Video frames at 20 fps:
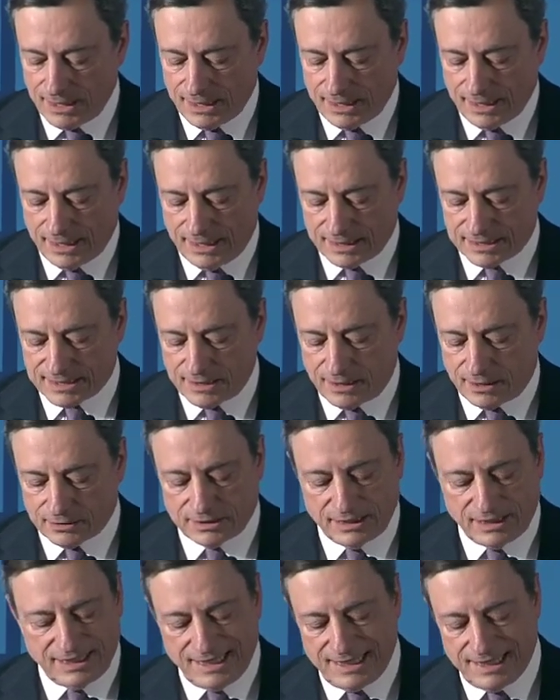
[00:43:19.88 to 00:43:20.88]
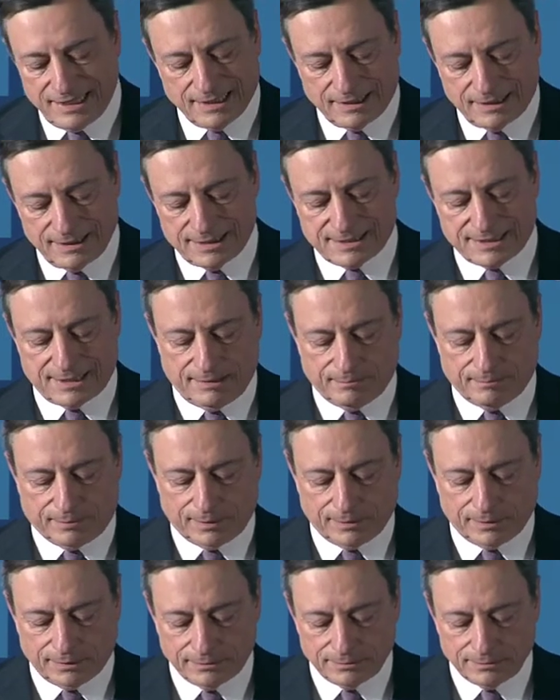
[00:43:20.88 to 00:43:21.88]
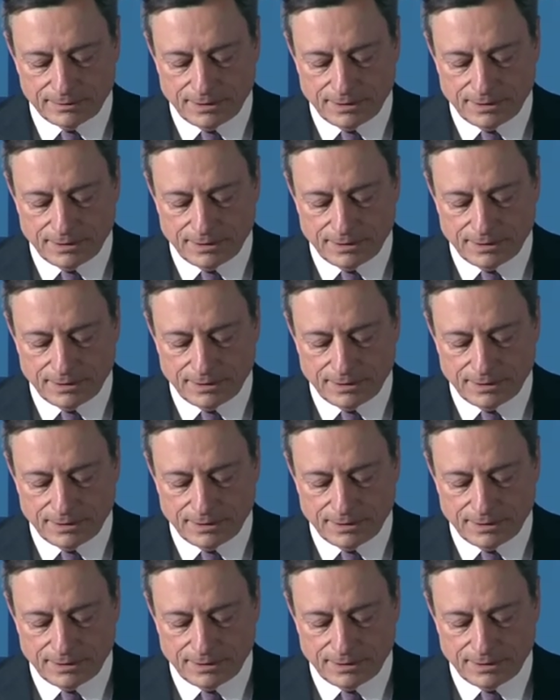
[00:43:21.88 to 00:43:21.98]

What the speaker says: It's not legally simple,